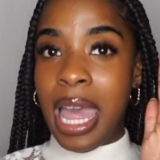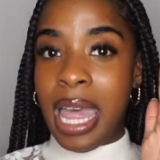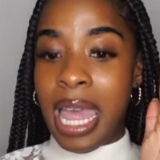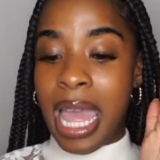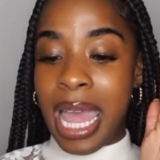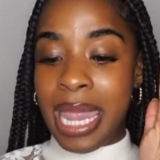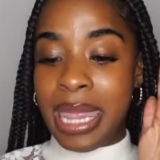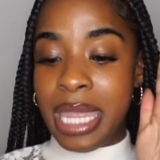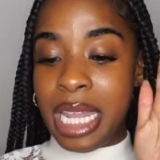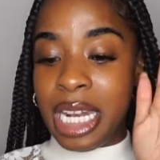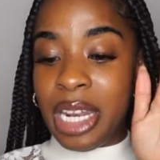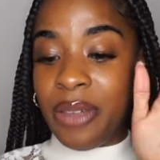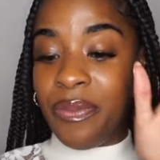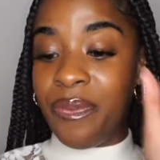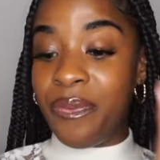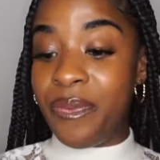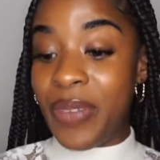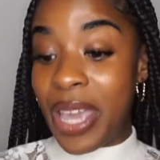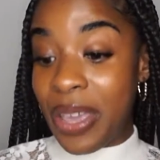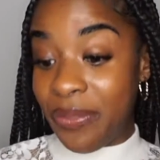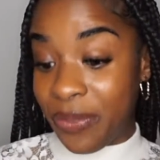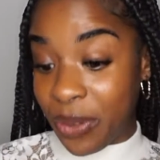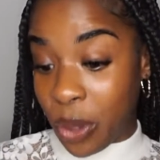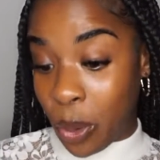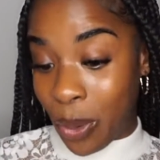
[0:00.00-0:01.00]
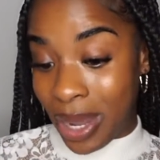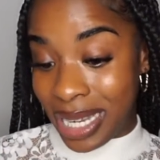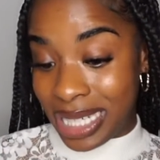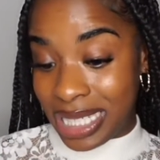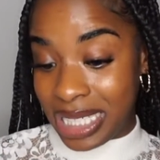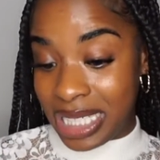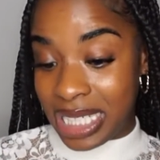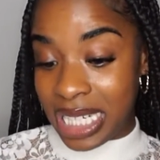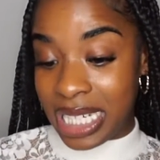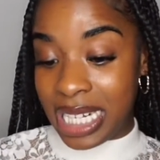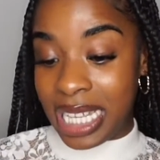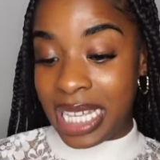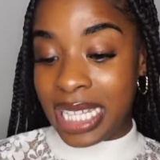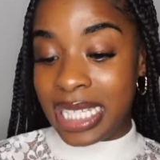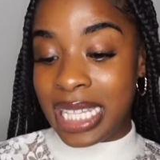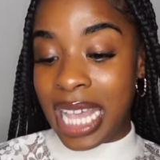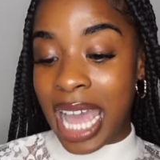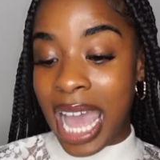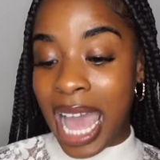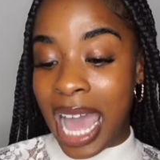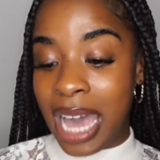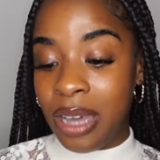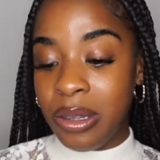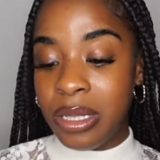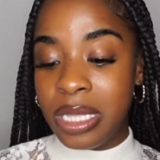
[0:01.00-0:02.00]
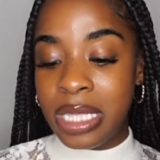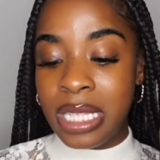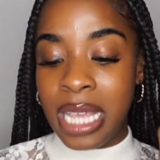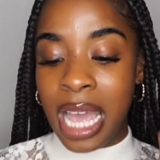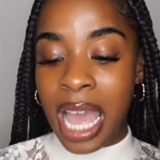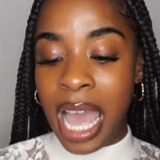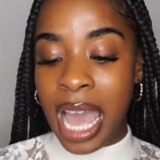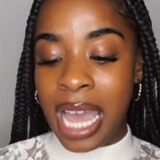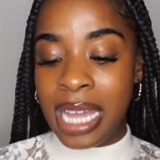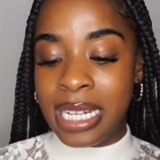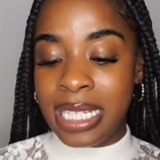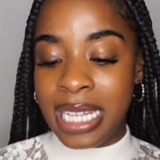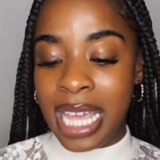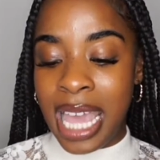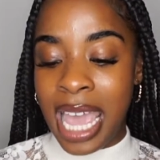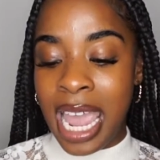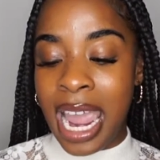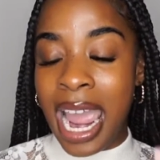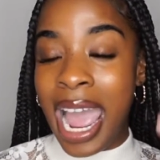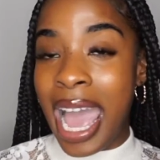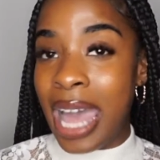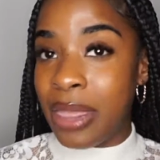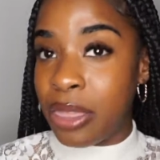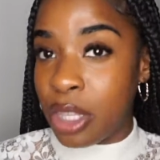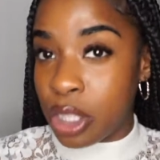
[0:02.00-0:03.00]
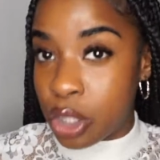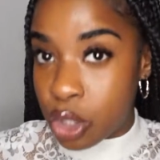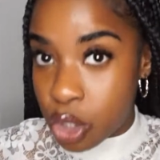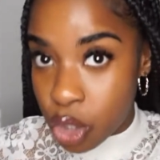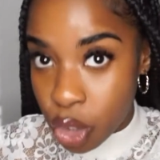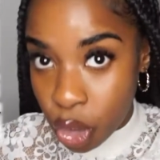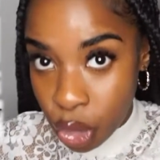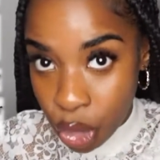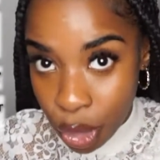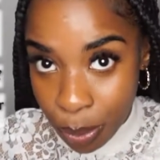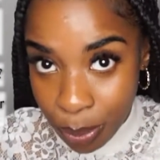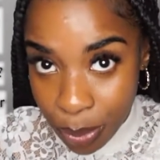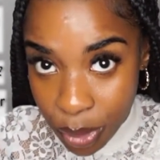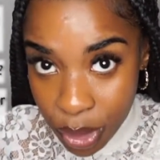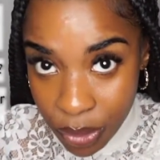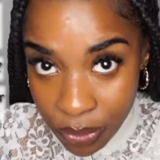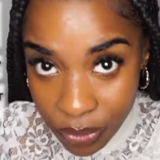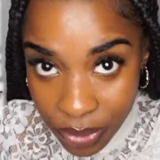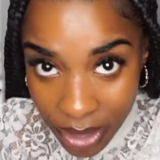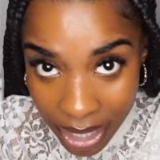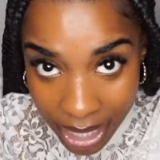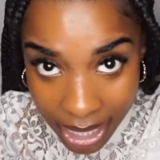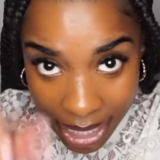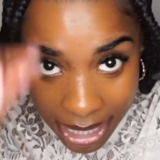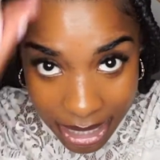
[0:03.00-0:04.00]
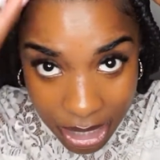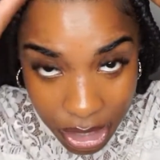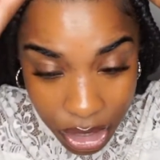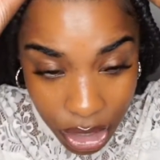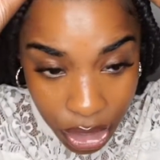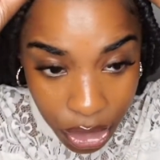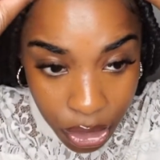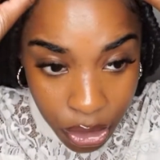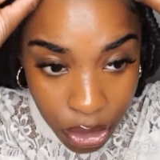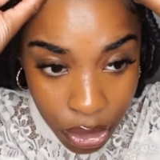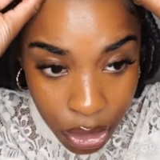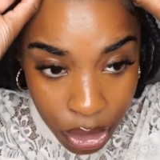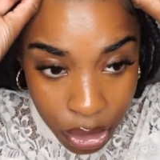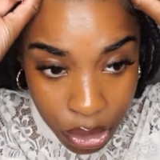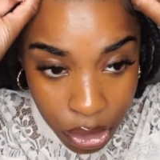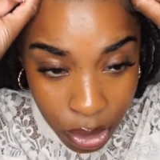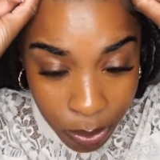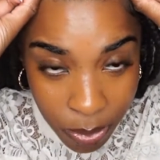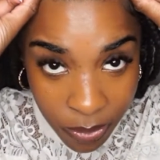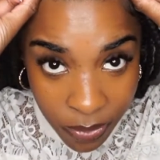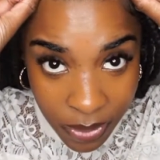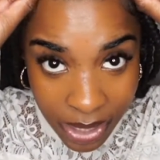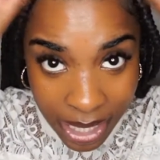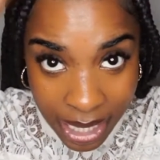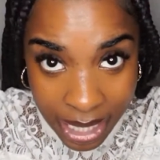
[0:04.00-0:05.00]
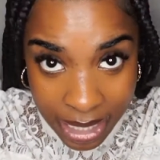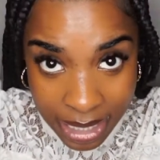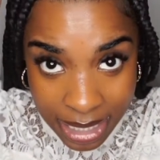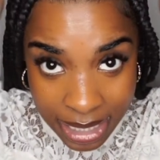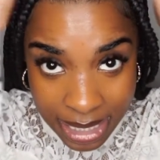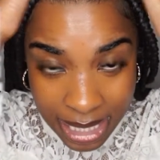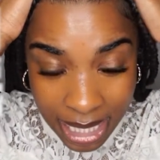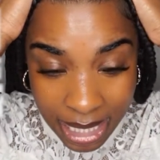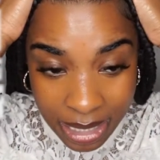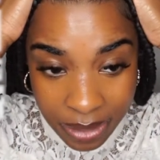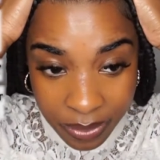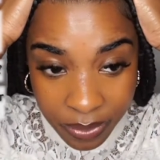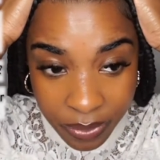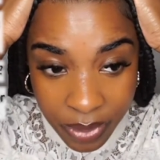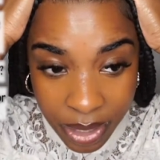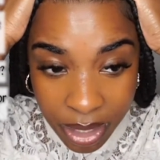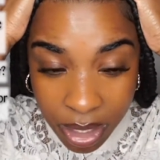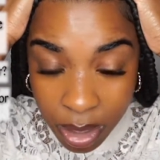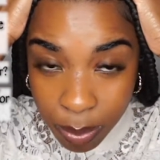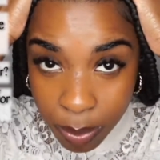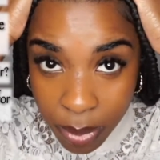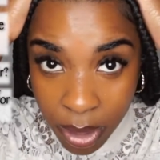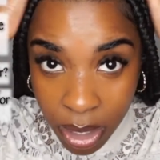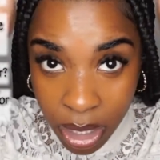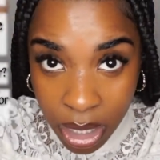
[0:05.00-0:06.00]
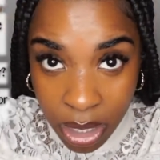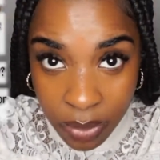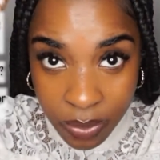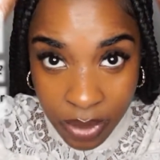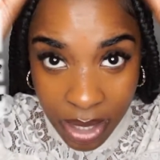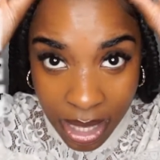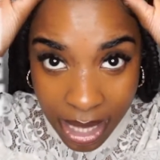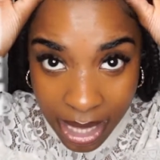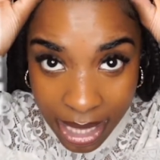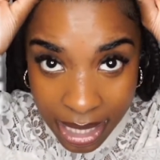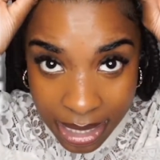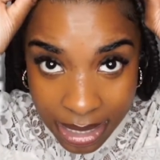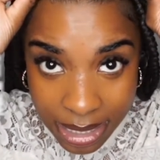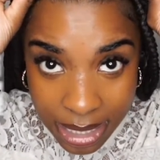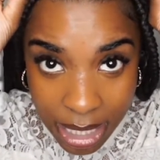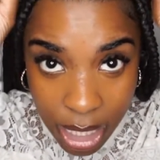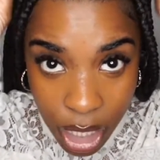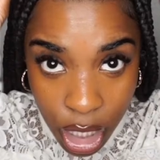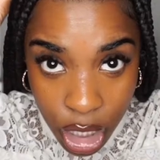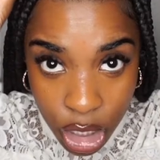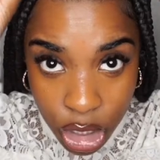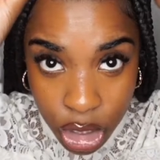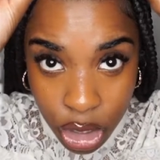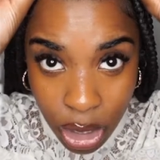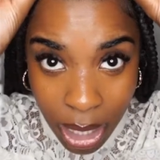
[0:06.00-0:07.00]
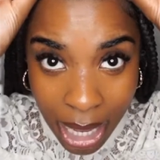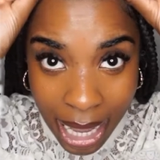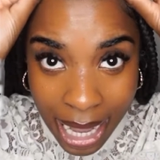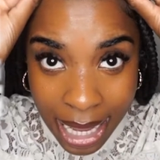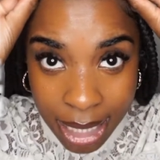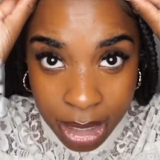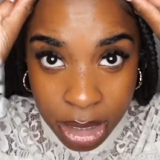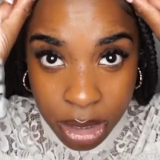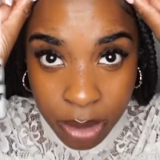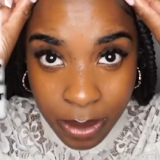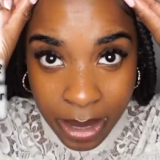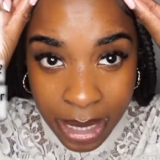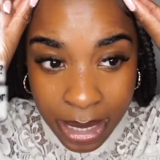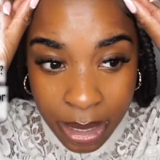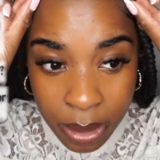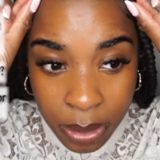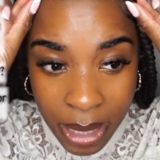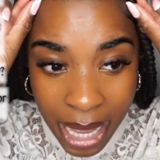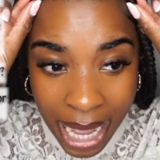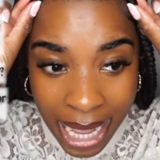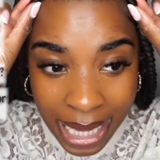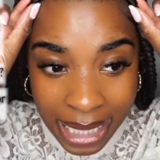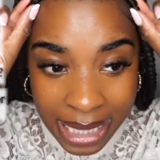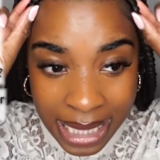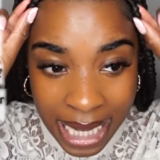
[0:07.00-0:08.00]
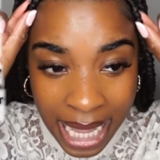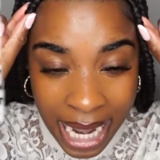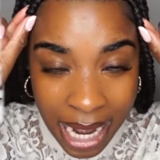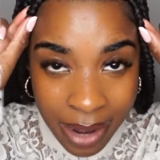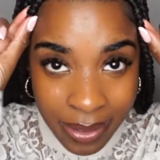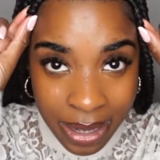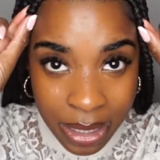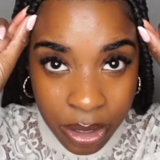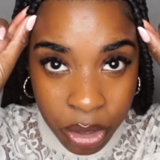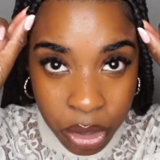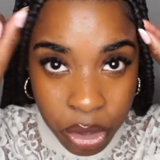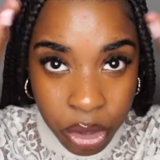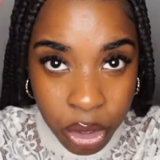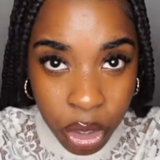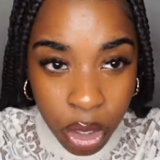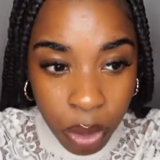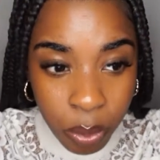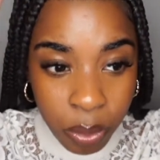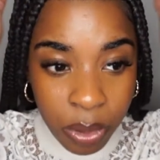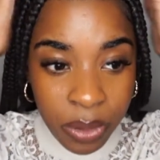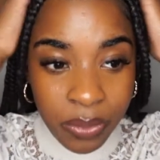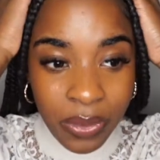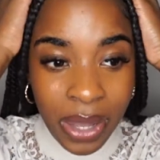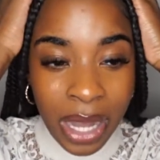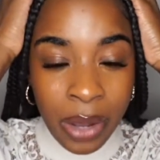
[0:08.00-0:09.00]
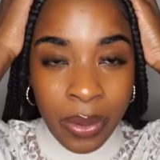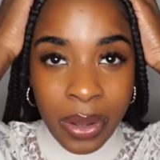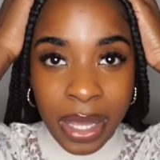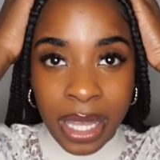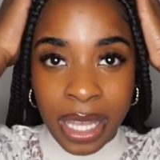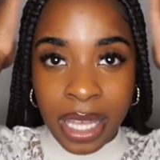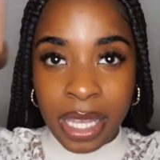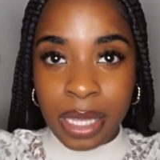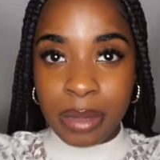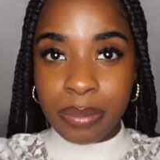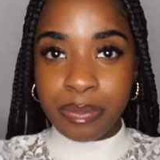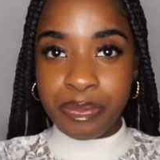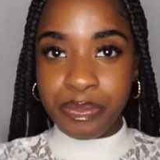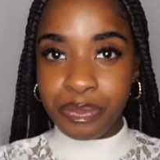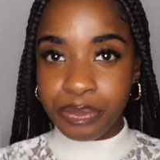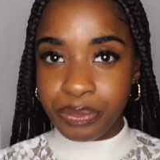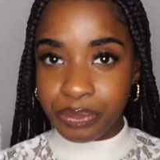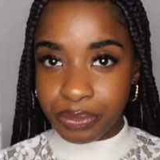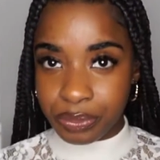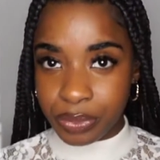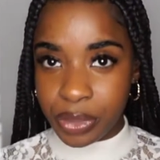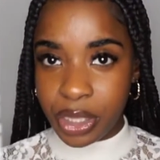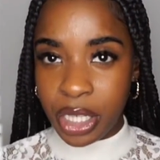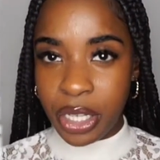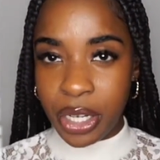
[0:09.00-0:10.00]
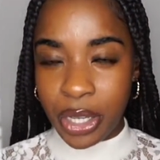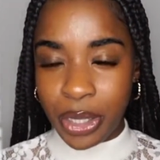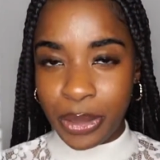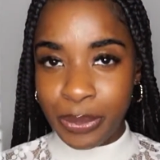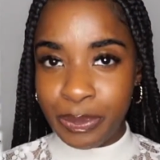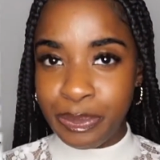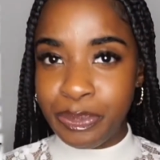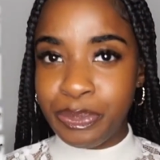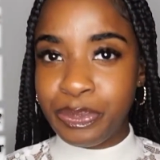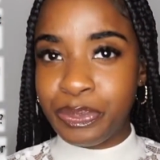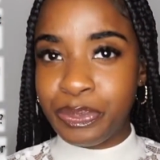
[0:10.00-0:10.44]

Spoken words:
And then the fifth question is how to add hair at the top of the head. So you know the top of the head is like the thicker part of your head. So how do I add hair at the top without it, you know,